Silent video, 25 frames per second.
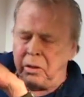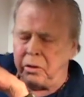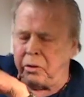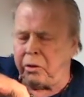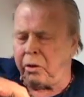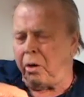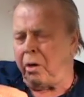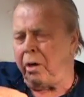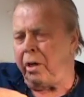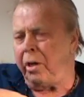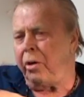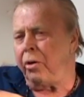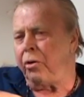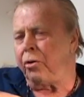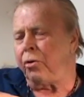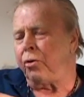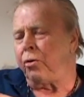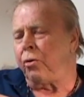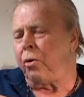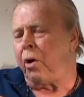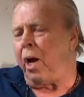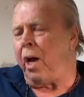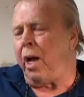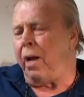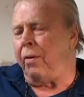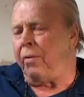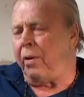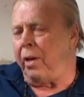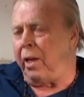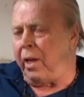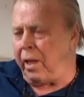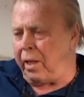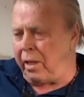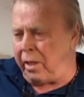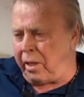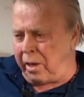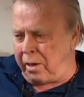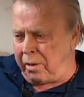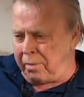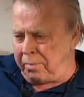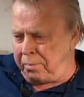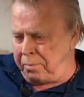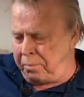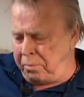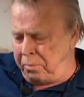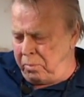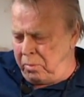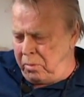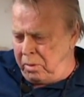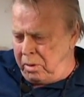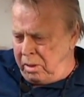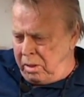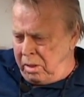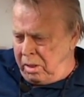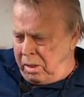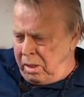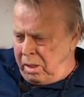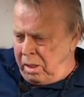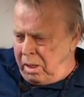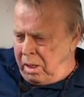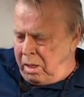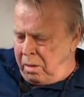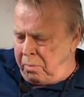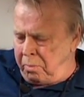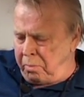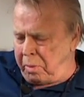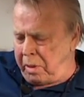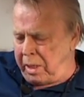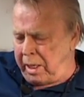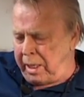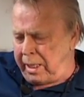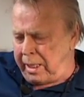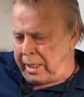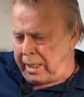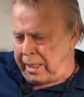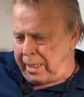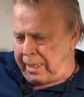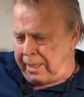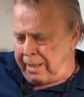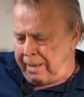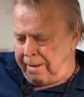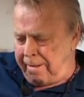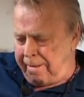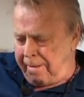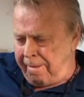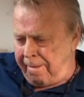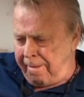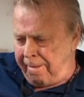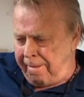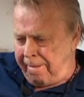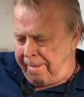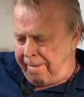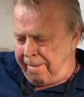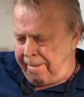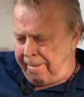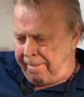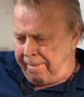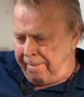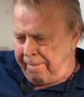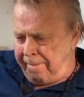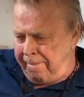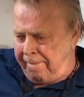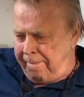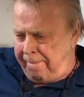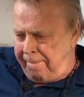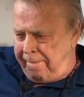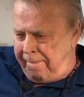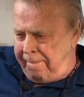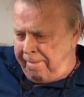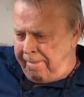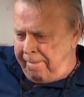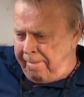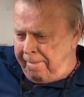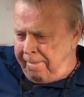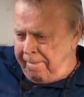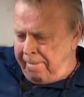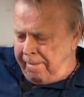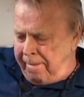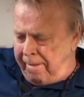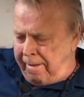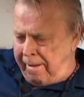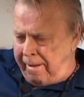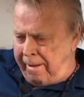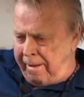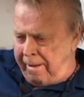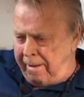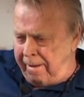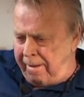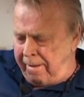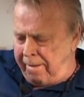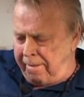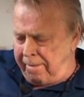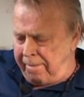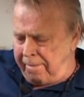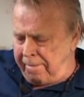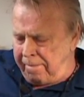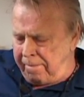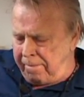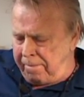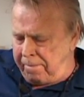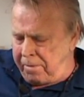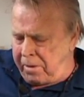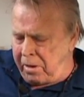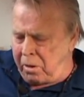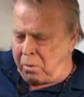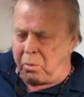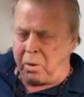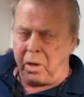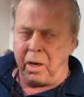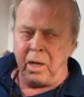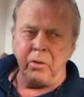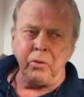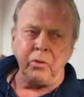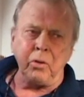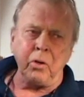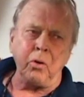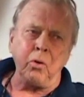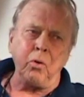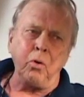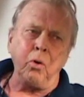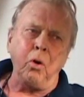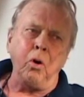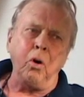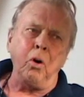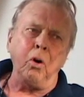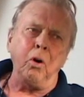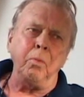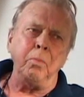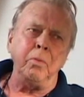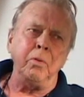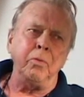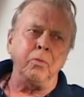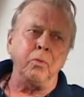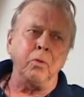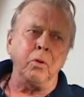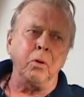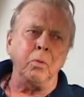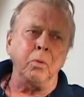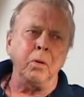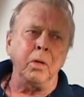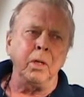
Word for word: certainly you strive to get there, but uh, I uh, think one has to crawl before